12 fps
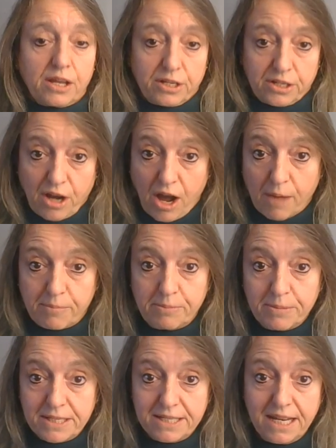Common
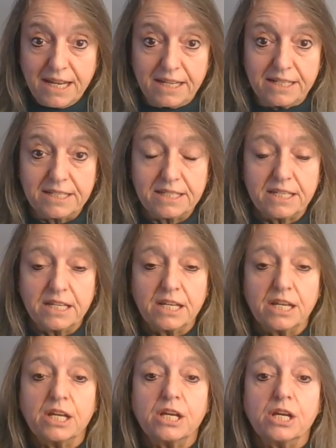mistakes.
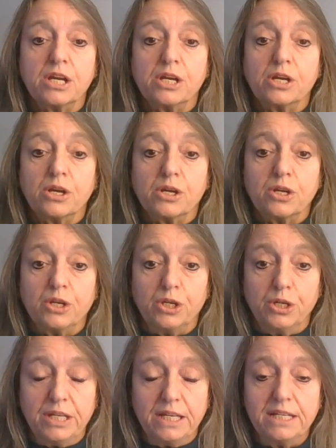
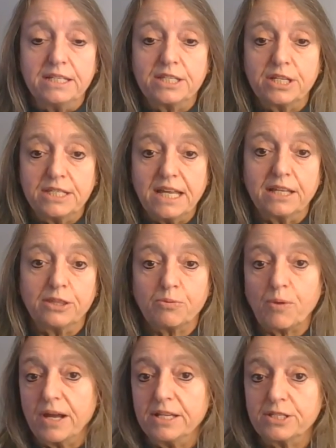You need to take the
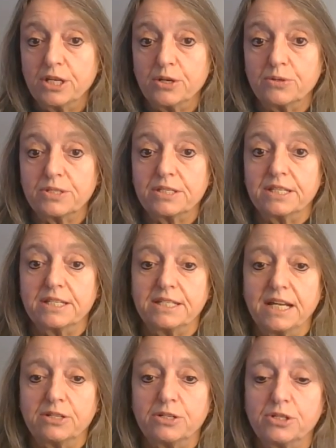right dose. The
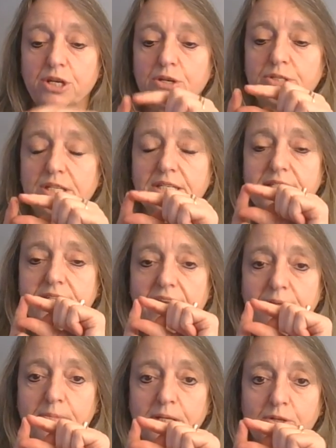standard dose is
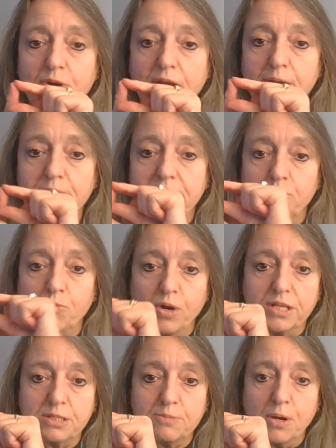10 milligrams in
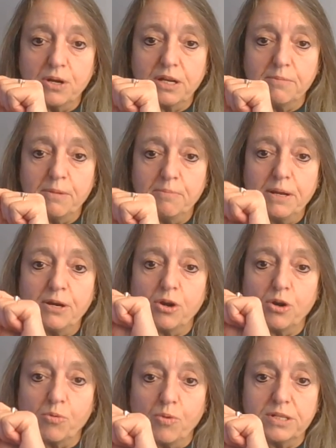one small gummy bear
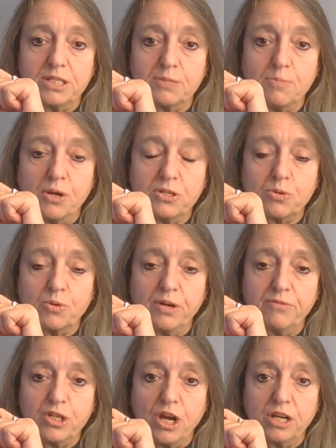or one small square
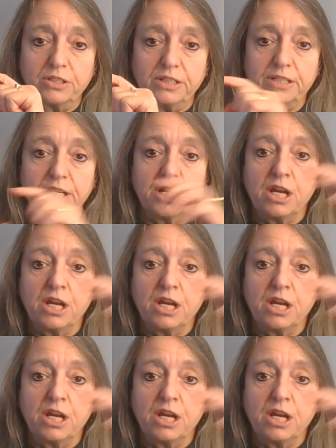of chocolate.